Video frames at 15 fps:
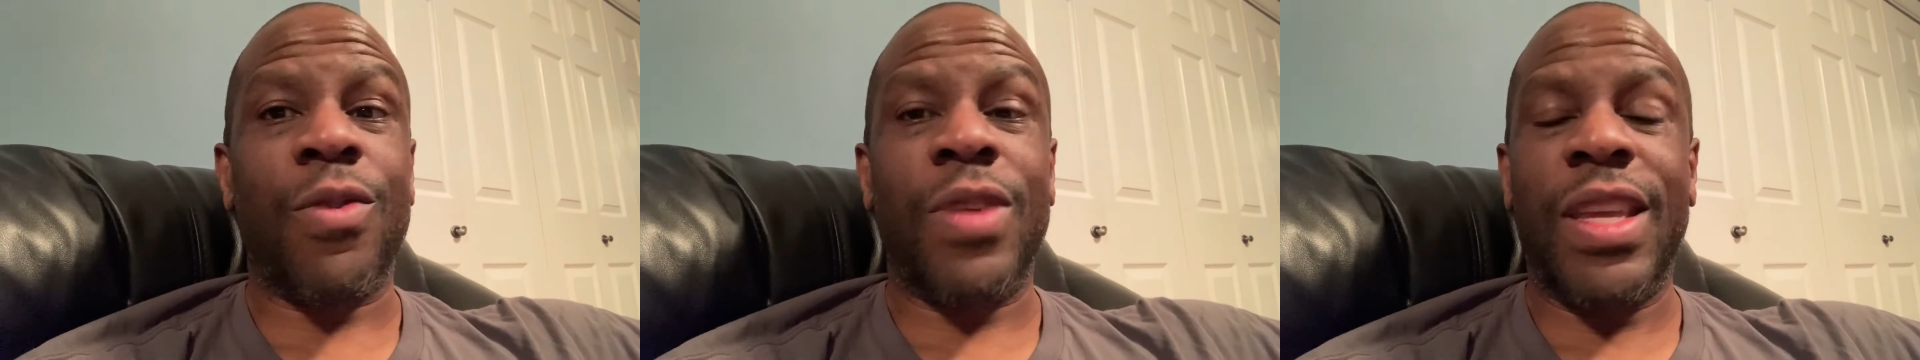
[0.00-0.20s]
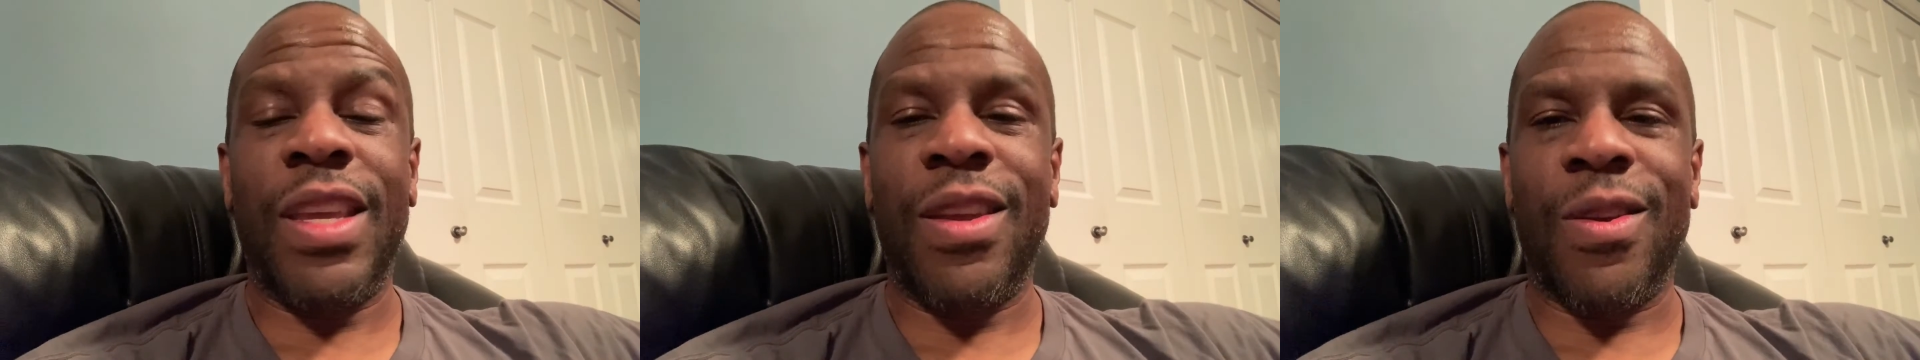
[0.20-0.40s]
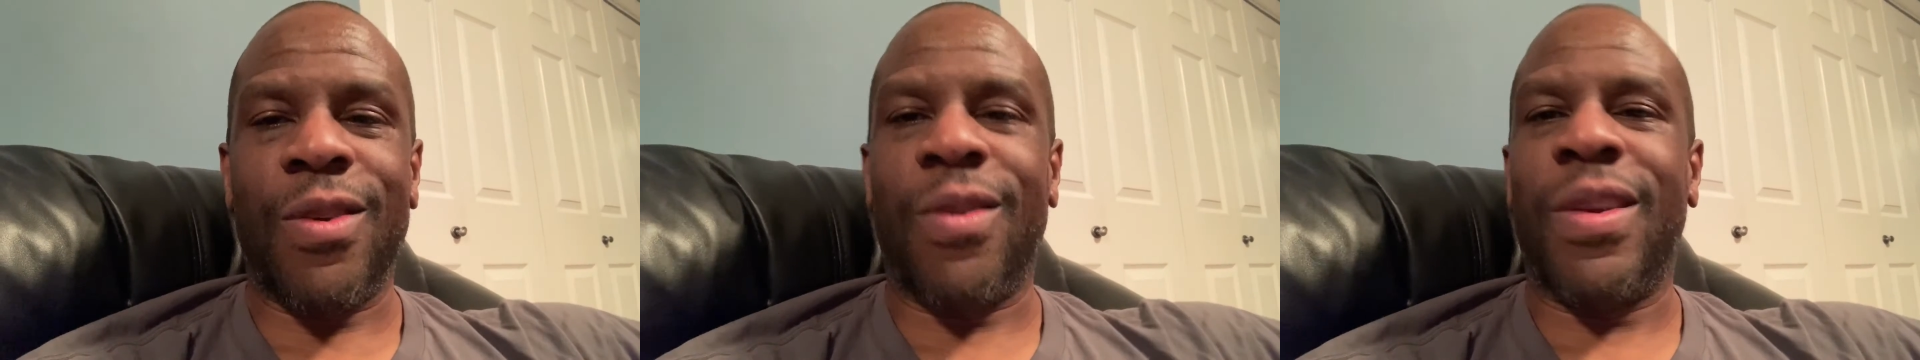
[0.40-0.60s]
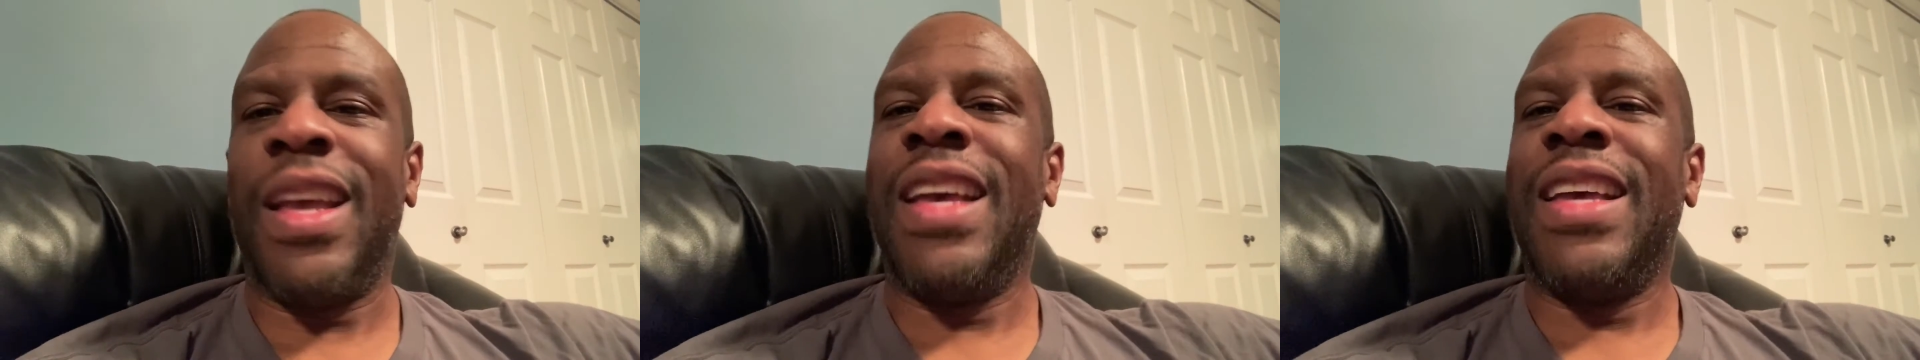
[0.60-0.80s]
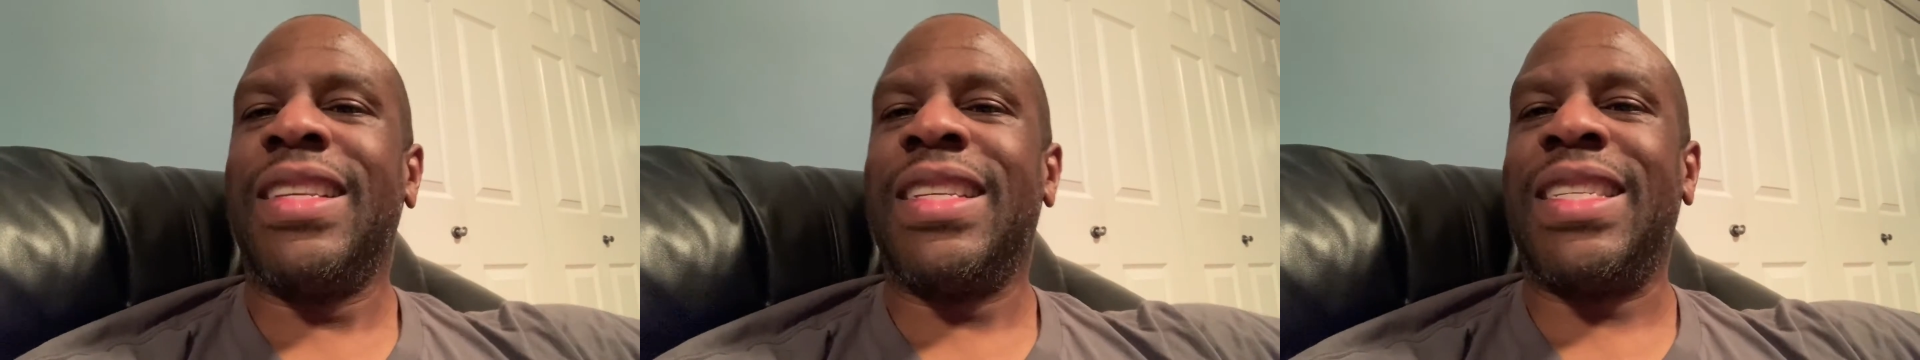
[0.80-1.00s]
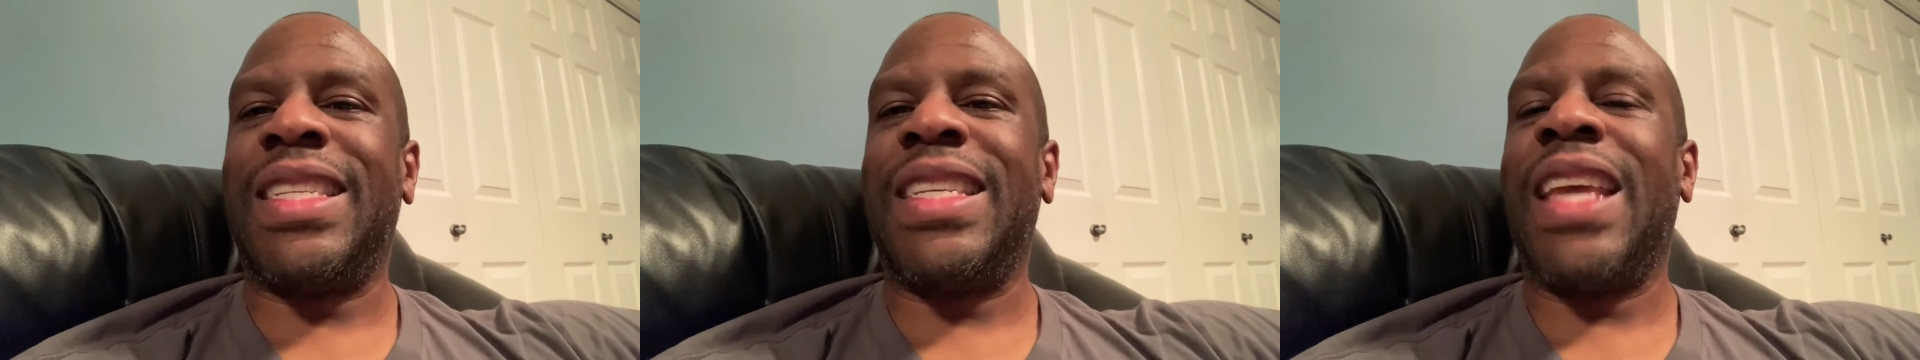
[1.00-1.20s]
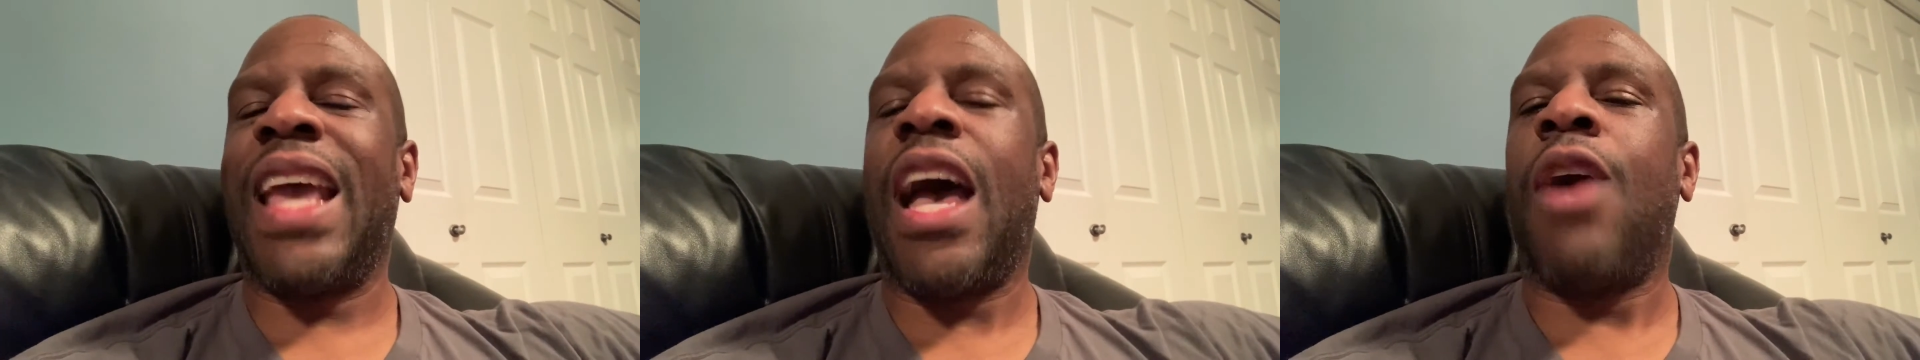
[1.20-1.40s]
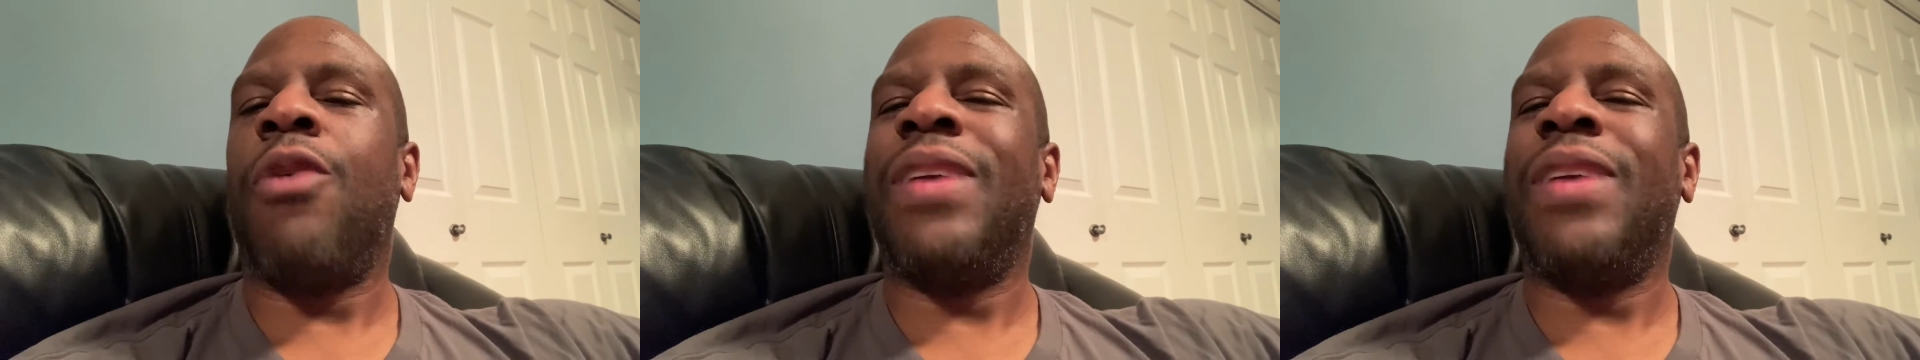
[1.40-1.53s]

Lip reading: year to see how